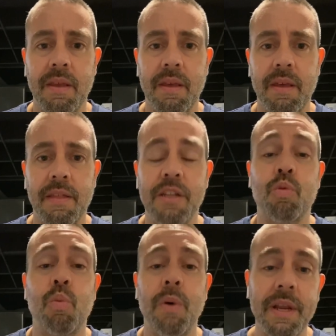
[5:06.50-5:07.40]

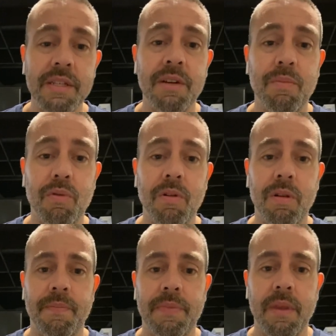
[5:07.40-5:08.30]
that's
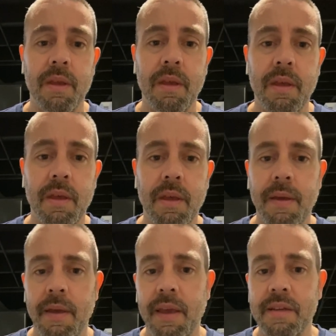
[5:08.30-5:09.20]
reasonable
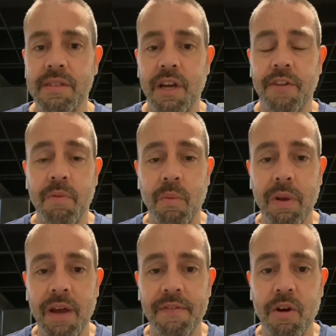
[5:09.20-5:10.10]
is tough, but
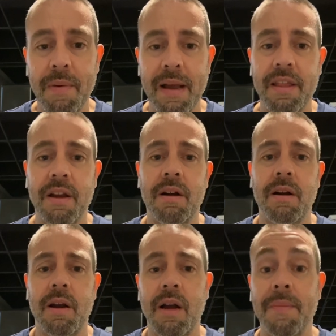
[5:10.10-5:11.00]
we'd love to go back there.